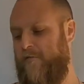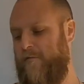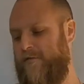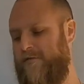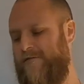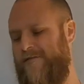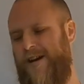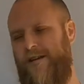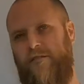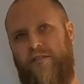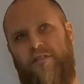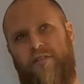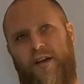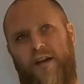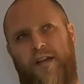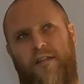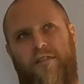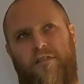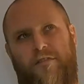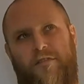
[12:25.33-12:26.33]
was around
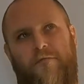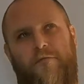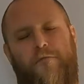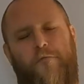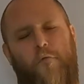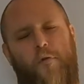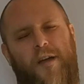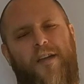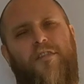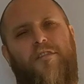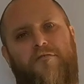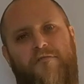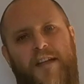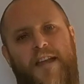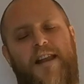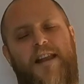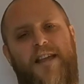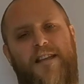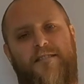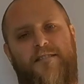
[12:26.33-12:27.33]
43
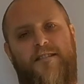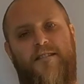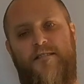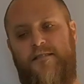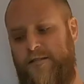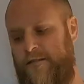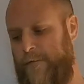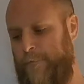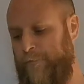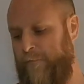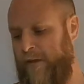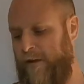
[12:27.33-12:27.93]
litres.